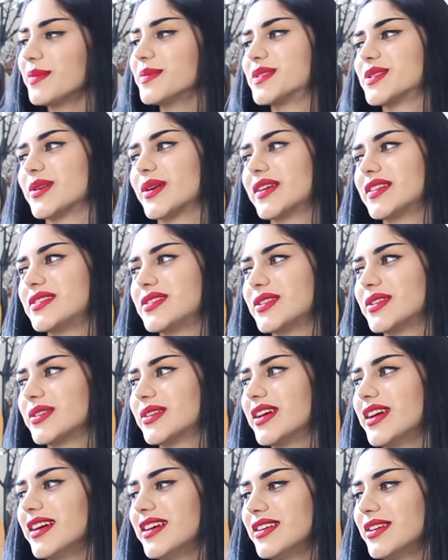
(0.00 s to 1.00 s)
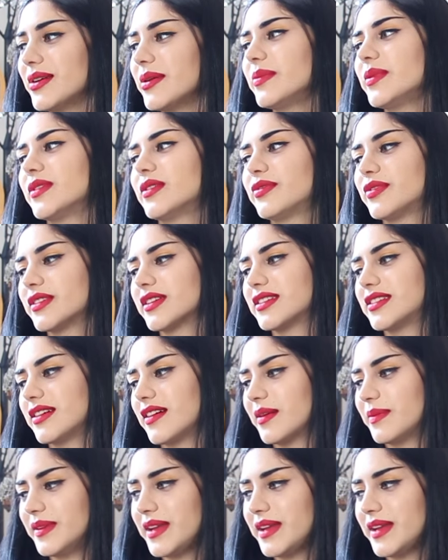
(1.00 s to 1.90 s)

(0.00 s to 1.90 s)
I'm sorry, dude, you're a beautiful guitar,